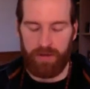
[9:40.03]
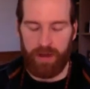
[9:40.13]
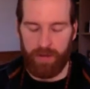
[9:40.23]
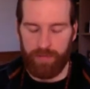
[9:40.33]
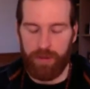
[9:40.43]

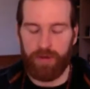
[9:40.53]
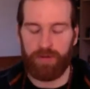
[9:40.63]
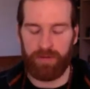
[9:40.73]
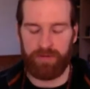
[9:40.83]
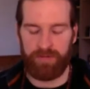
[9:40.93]
a
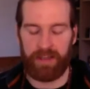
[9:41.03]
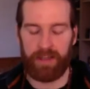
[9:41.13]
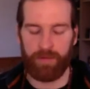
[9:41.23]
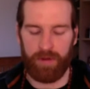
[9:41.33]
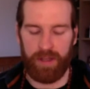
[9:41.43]
beautiful
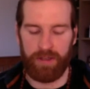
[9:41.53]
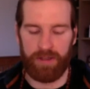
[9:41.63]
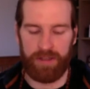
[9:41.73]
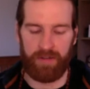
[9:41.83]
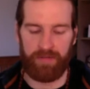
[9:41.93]
feeling within
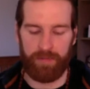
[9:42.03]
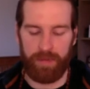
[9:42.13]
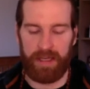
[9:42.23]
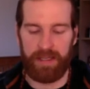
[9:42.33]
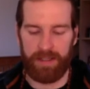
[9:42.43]
yourself, a
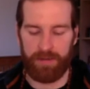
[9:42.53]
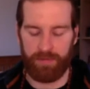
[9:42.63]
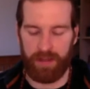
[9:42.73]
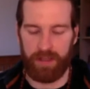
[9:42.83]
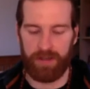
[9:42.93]
peace
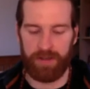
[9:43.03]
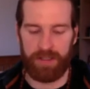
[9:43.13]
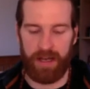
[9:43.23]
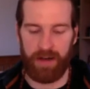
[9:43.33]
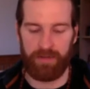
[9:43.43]
within
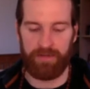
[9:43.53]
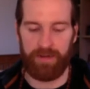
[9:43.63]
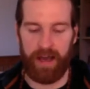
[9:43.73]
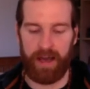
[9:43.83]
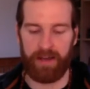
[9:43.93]
yourself,
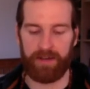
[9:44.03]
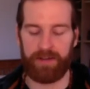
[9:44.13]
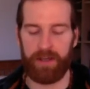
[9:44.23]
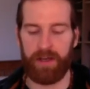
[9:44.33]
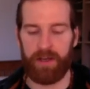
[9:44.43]
and
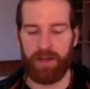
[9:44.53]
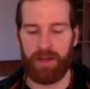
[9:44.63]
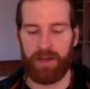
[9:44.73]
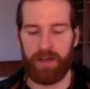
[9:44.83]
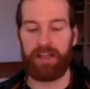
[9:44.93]

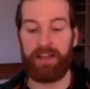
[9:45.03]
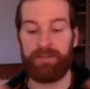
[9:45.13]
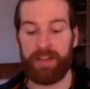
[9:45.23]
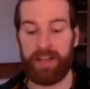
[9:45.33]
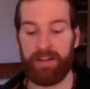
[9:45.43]
a
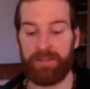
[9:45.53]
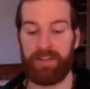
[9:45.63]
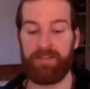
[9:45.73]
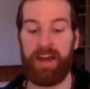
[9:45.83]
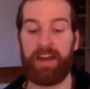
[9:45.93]
lifting of
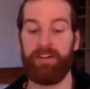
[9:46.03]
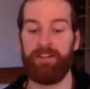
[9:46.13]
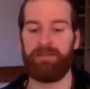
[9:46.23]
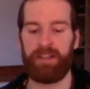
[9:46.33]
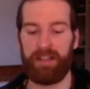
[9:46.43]
the
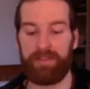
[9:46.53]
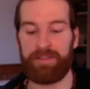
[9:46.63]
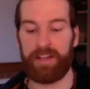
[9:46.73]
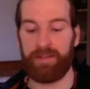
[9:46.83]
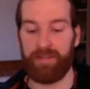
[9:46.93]
veil, a
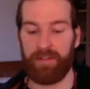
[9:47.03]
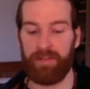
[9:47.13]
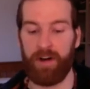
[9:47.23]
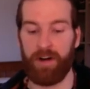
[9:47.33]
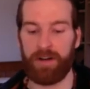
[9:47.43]
lifting of the
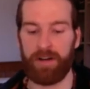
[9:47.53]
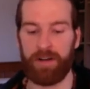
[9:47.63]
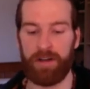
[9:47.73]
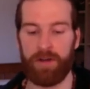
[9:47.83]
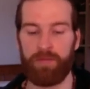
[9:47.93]
fog,
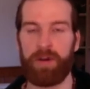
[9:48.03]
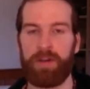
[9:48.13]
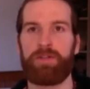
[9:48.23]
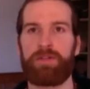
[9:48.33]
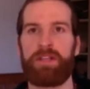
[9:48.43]
where
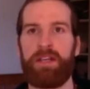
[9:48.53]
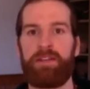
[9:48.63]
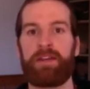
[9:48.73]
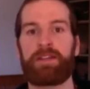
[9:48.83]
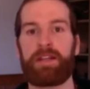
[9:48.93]
you see
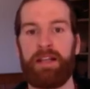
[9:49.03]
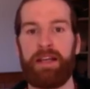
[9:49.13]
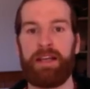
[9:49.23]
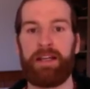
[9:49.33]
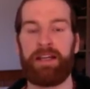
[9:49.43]
things
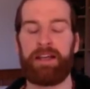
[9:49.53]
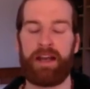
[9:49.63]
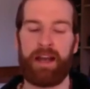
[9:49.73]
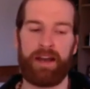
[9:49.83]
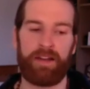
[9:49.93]
clearly,
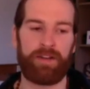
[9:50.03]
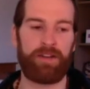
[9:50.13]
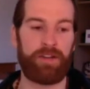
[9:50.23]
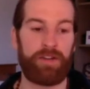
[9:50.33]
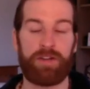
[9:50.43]
and
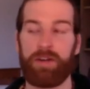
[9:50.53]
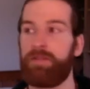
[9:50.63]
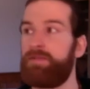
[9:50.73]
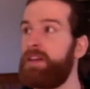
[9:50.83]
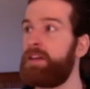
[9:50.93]
there's a
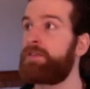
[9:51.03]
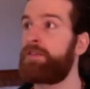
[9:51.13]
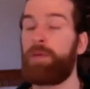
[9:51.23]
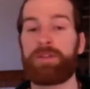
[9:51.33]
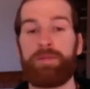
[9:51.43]
feeling of
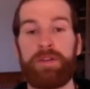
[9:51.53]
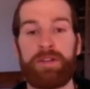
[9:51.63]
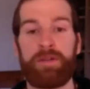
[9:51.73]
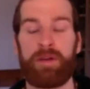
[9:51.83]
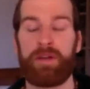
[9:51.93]

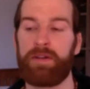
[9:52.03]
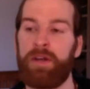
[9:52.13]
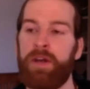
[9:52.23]
optimism, and